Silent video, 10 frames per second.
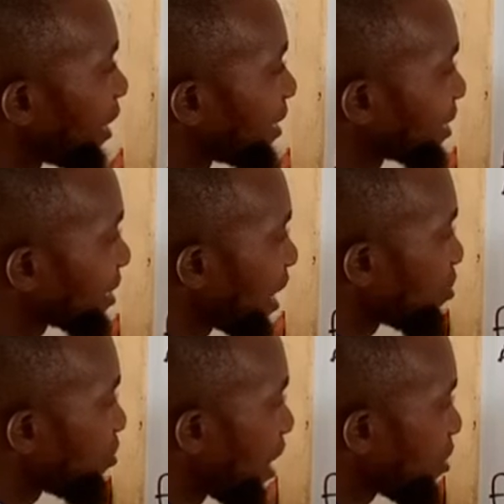this
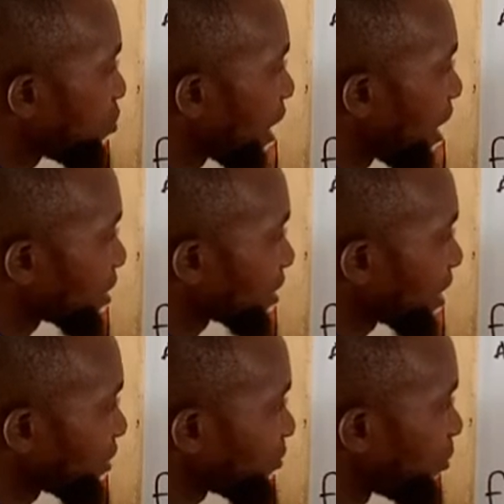angle that
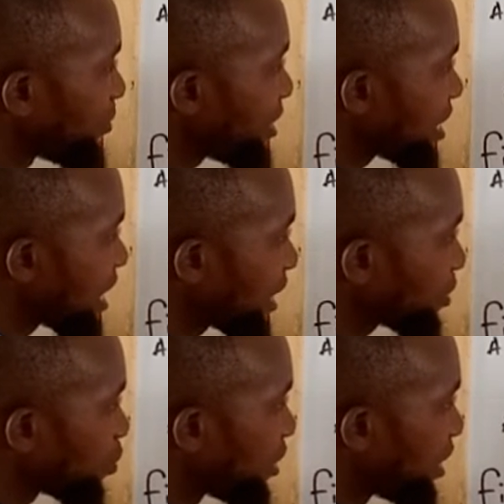starts from
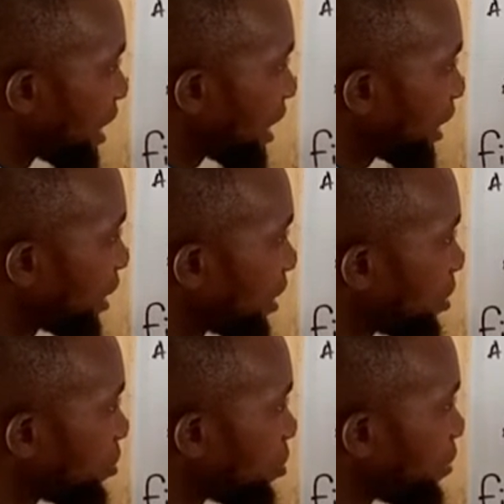here to here,
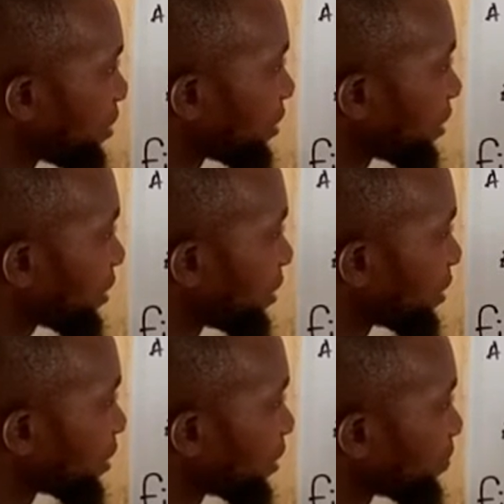we will treat it
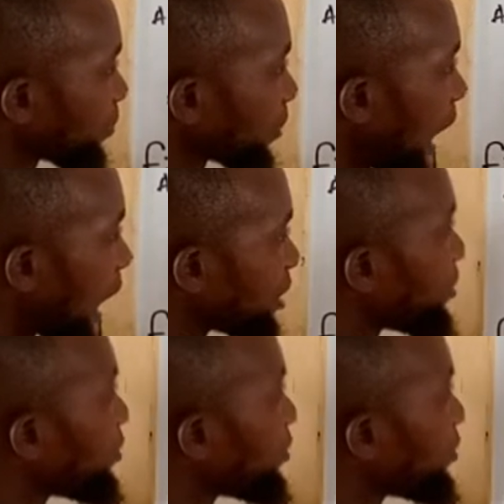as being